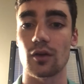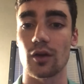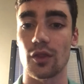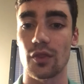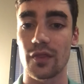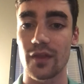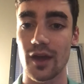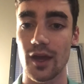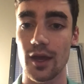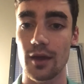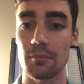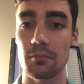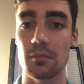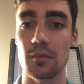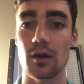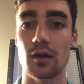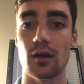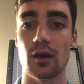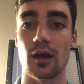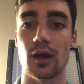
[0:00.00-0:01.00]
on
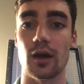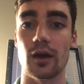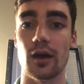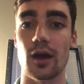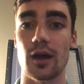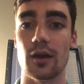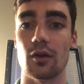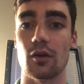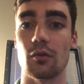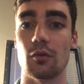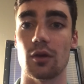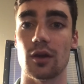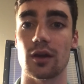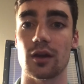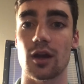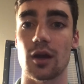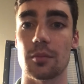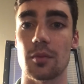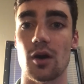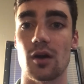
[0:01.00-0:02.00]
them. I don't want to
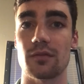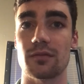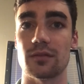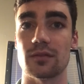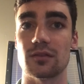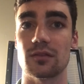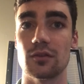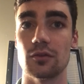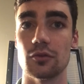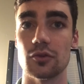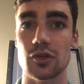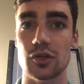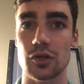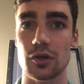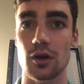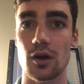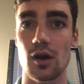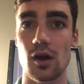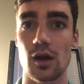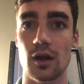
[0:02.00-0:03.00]
come off as too
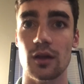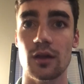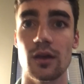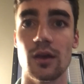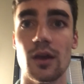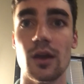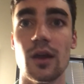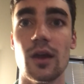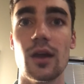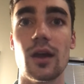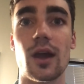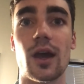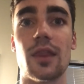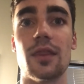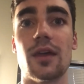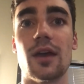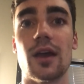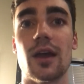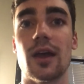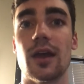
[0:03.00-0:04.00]
strong. And
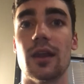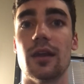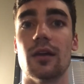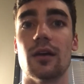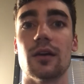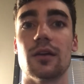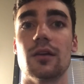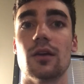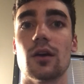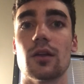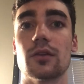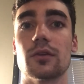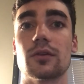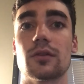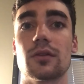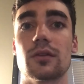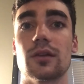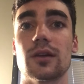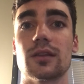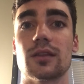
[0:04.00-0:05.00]
then another
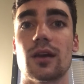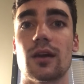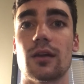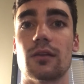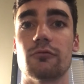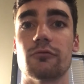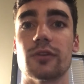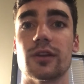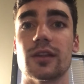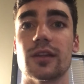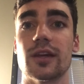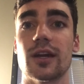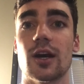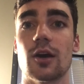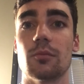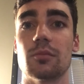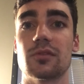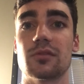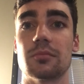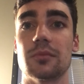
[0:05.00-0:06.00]
thing that really
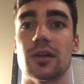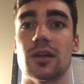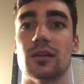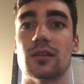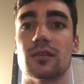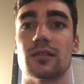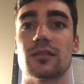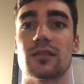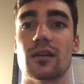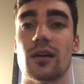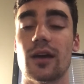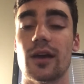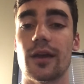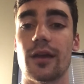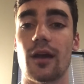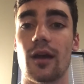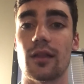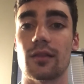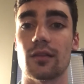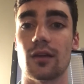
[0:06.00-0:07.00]
helps me is
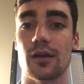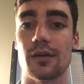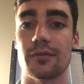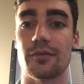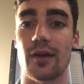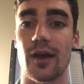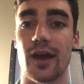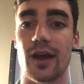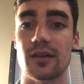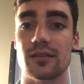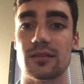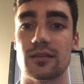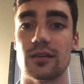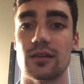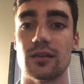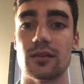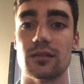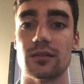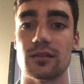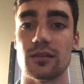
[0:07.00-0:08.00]
I love
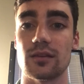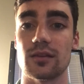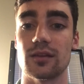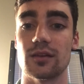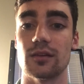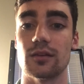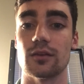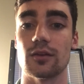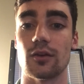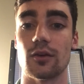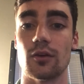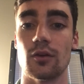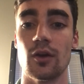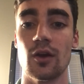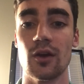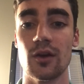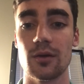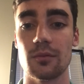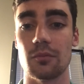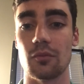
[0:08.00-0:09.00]
asking to hear
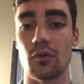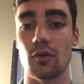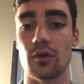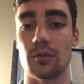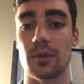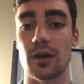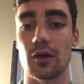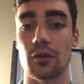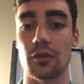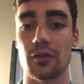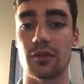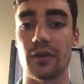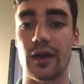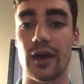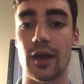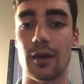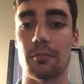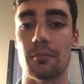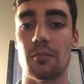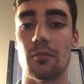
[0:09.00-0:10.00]
more about
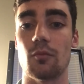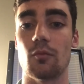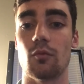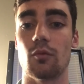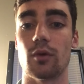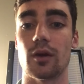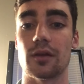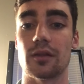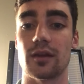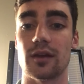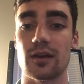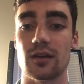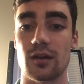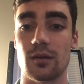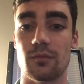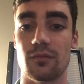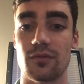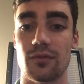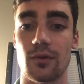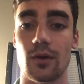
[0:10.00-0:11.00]
them, where they
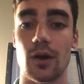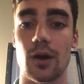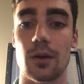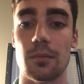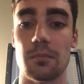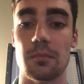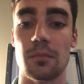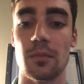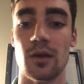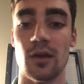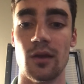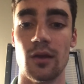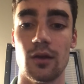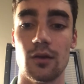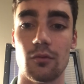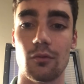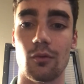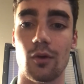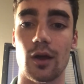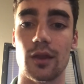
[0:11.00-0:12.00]
come from,
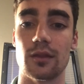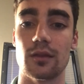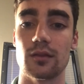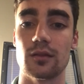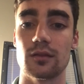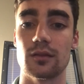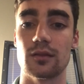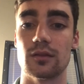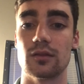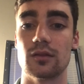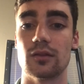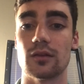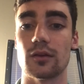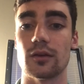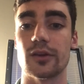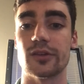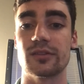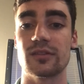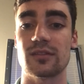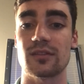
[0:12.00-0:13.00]
what
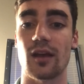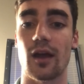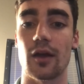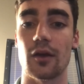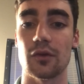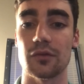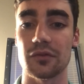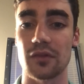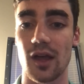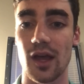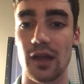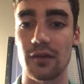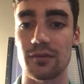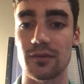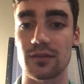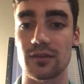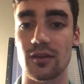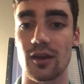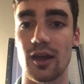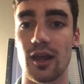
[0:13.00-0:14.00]
their style of life
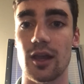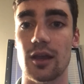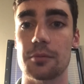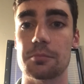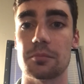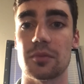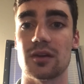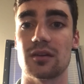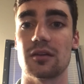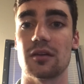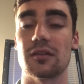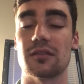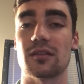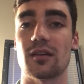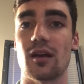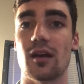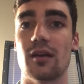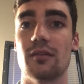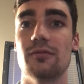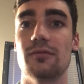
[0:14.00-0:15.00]
is like, because
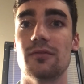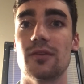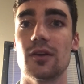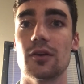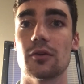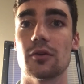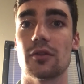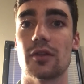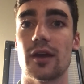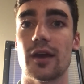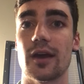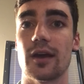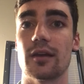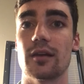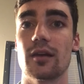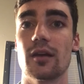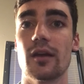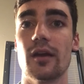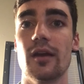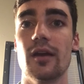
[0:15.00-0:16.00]
I feel
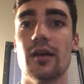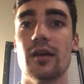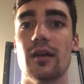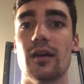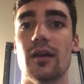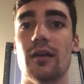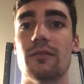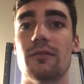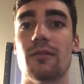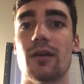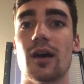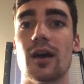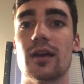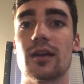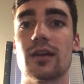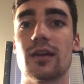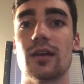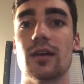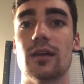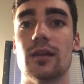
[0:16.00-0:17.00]
that if I
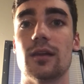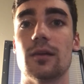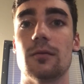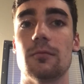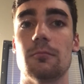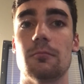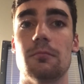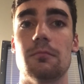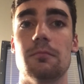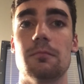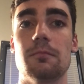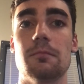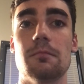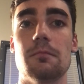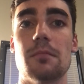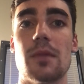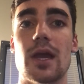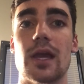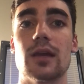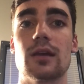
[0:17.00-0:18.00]
can
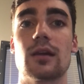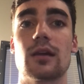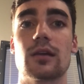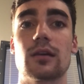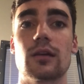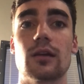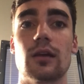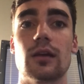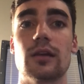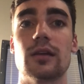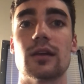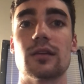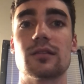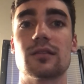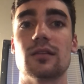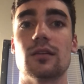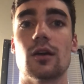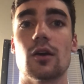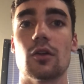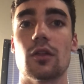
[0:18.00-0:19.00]
get
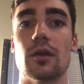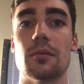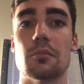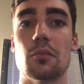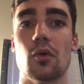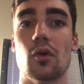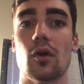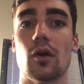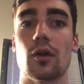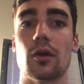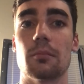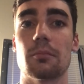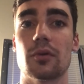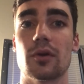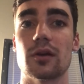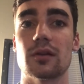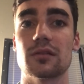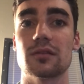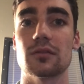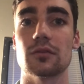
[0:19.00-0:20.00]
to know them more on a
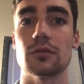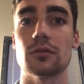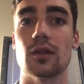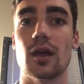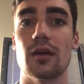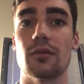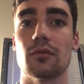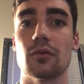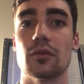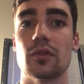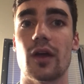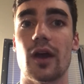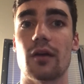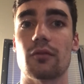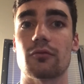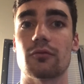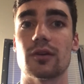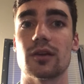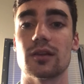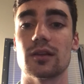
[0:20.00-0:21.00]
personal level,
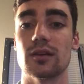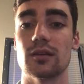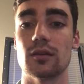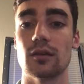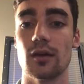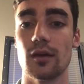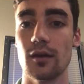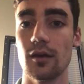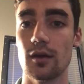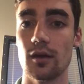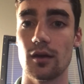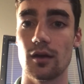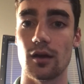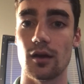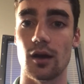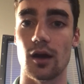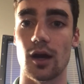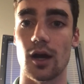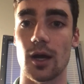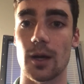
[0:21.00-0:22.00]
that really
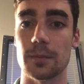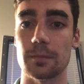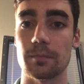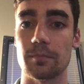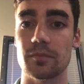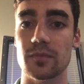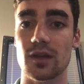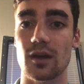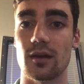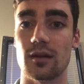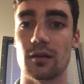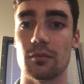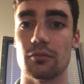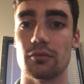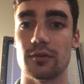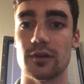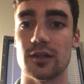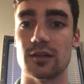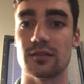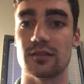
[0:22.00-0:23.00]
kind of
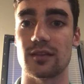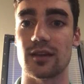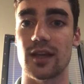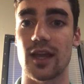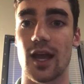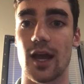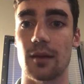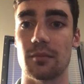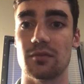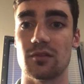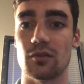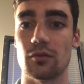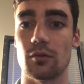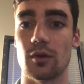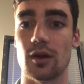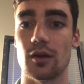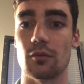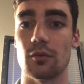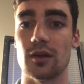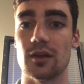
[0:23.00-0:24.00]
bridges the gap to
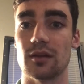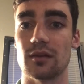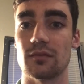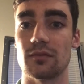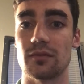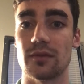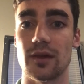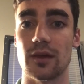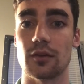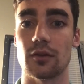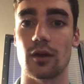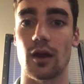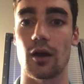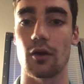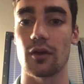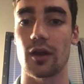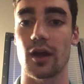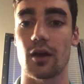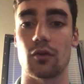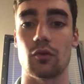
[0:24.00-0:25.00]
where we can figure
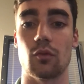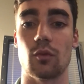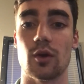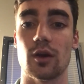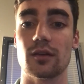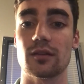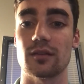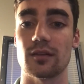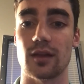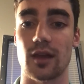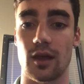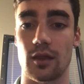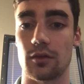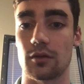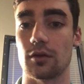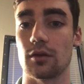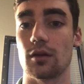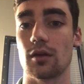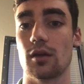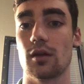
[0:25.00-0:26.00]
out how to work
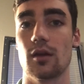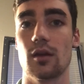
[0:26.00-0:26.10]
together,